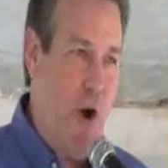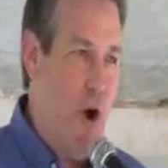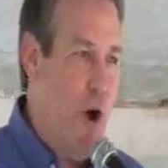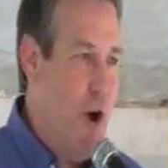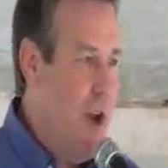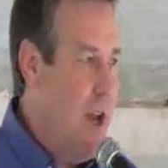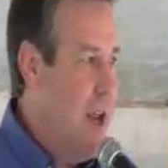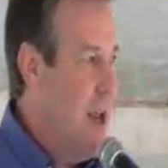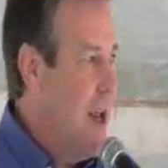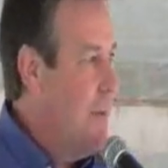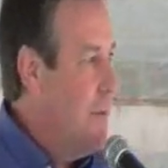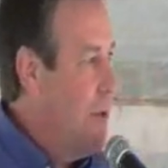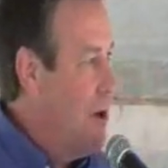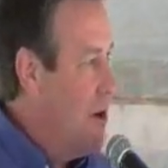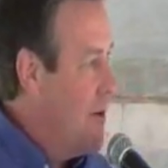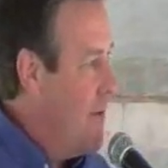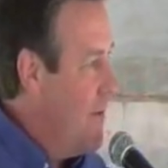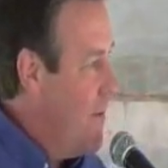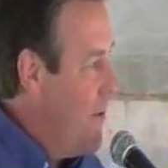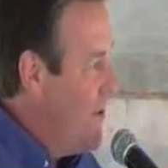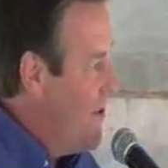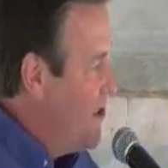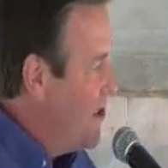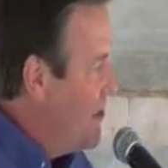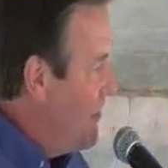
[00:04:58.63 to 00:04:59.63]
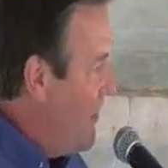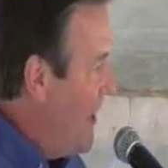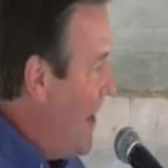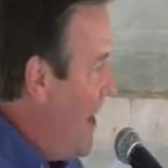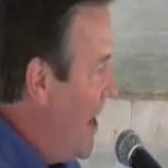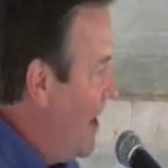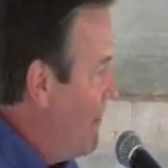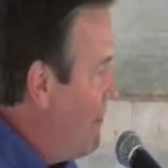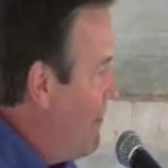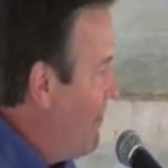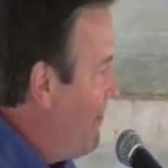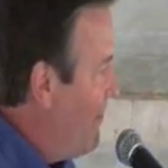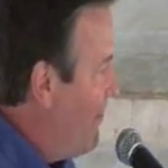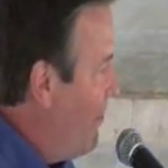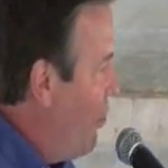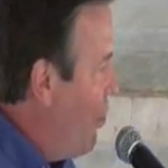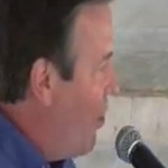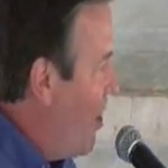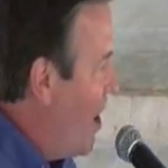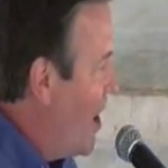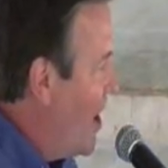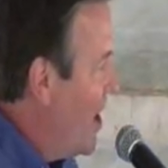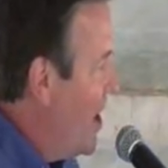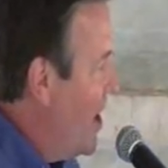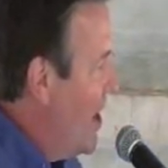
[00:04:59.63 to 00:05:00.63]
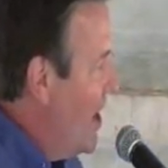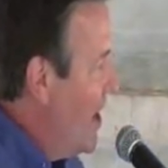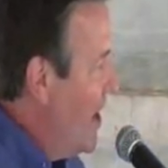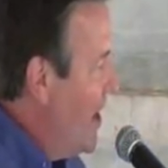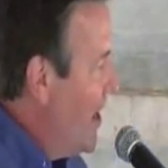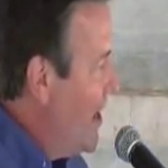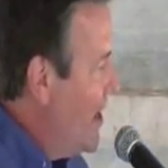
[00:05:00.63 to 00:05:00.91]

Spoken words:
heard him or speak before,